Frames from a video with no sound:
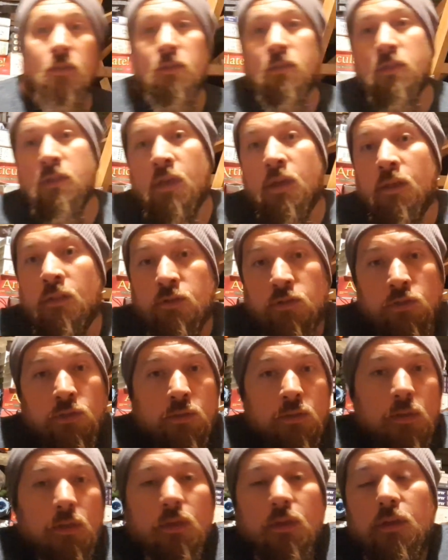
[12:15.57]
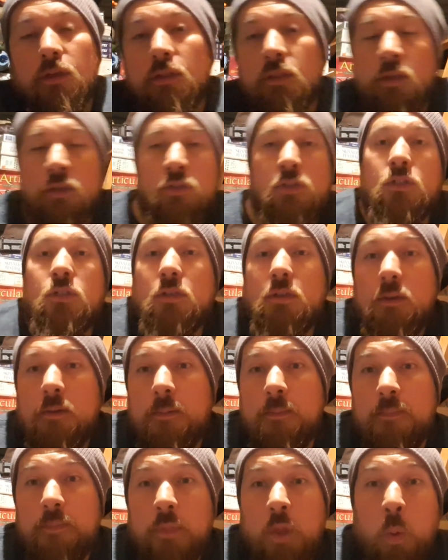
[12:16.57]
that's near that's
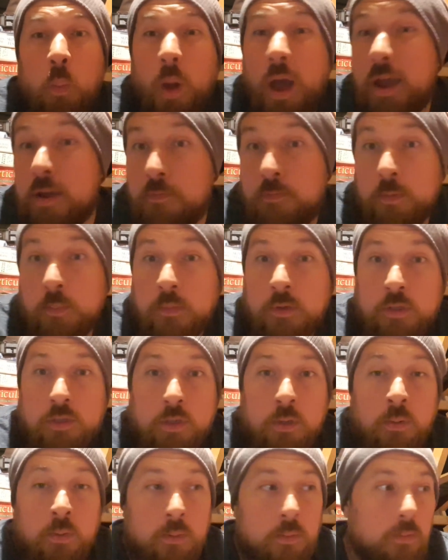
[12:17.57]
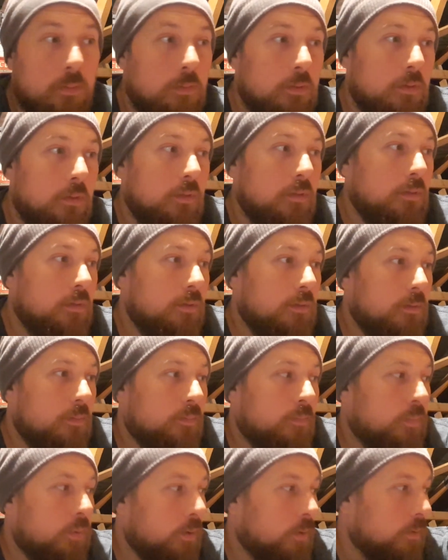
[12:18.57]
away from the school.
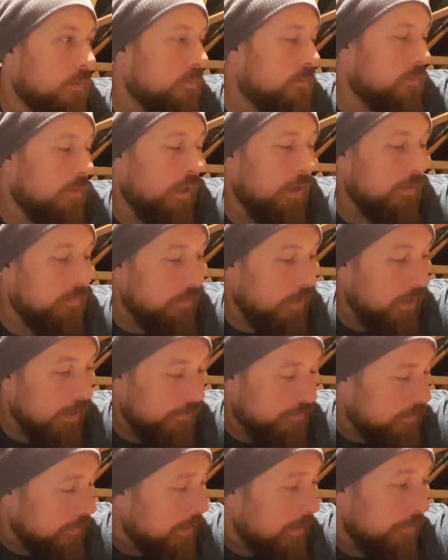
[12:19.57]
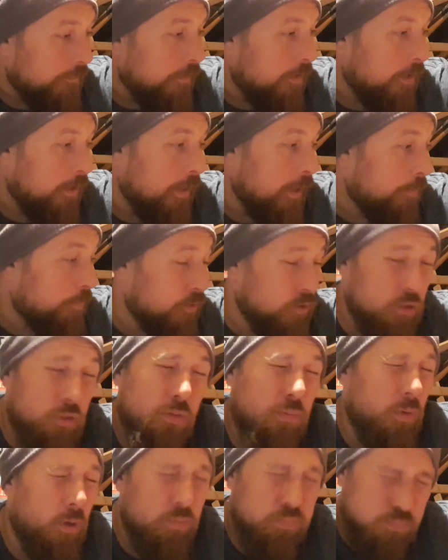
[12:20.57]
But I'll have to leave earlier.
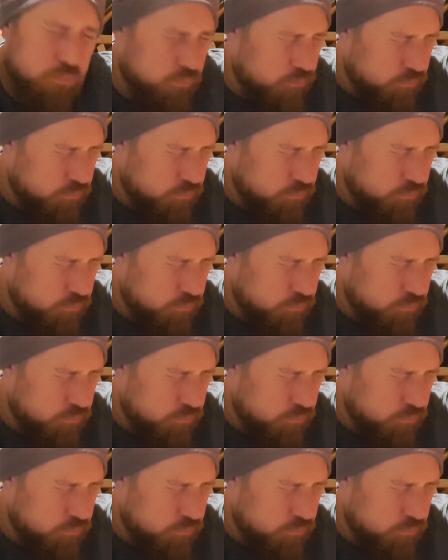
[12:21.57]
Oh,